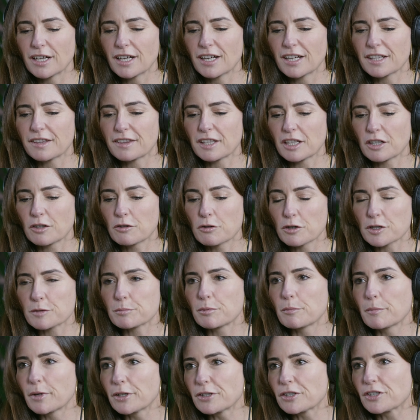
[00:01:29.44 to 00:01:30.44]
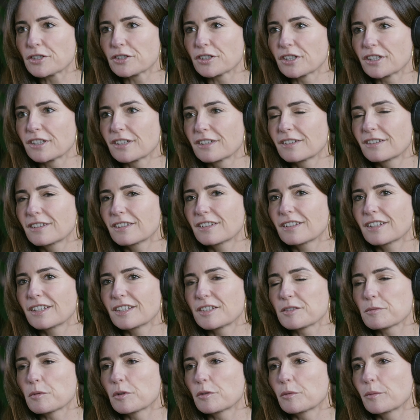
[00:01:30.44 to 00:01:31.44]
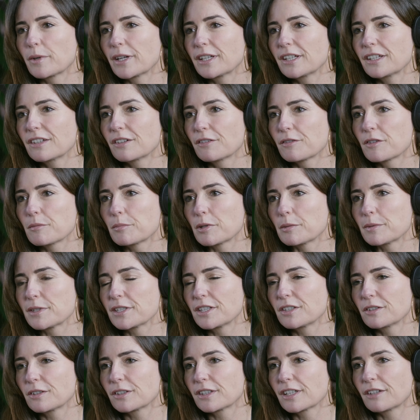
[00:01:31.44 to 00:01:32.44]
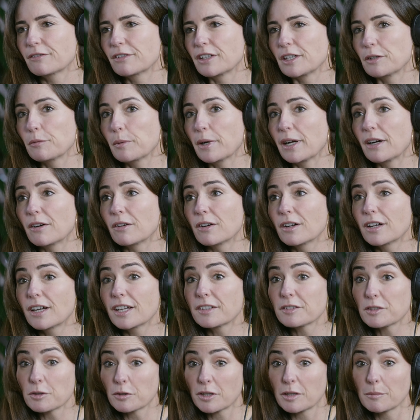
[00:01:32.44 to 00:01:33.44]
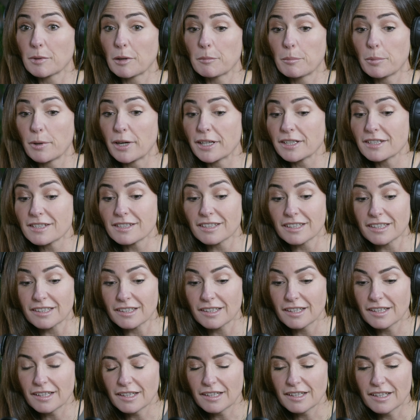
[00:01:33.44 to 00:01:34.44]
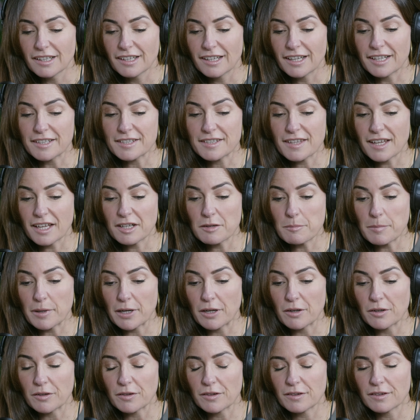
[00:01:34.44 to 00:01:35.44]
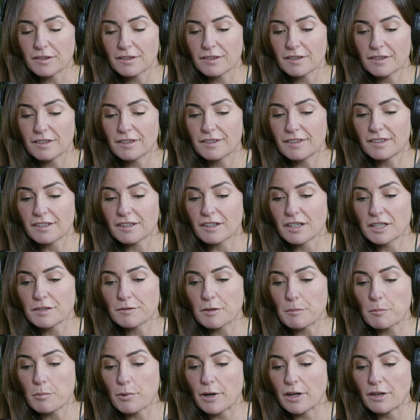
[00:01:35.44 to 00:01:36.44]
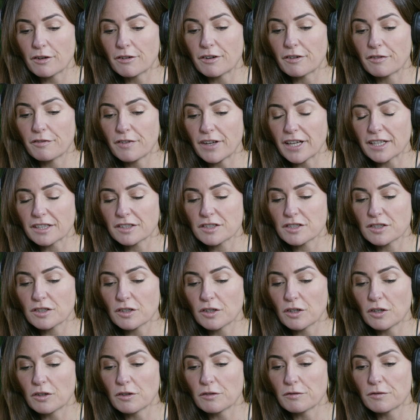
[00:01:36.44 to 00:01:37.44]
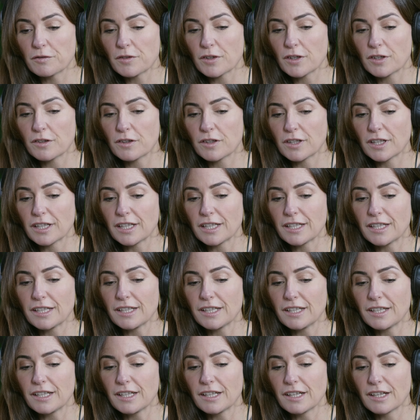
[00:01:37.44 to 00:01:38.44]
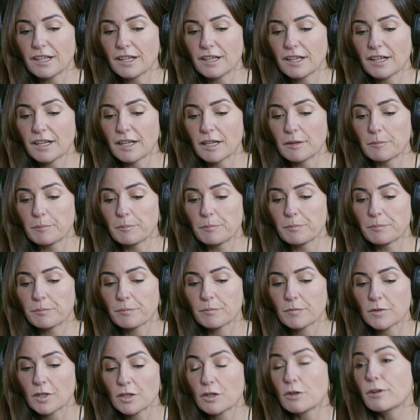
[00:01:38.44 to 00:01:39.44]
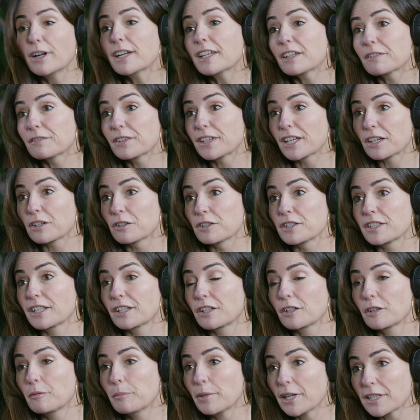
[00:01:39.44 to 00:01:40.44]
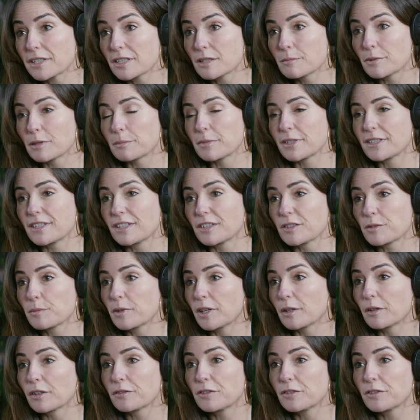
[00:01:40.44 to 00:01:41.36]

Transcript: I think cross promotion is one way of the BBC doing that really well. And talking about branding, it's then about the kind of umbrella effect of the um, credit for that content going back to the BBC as well.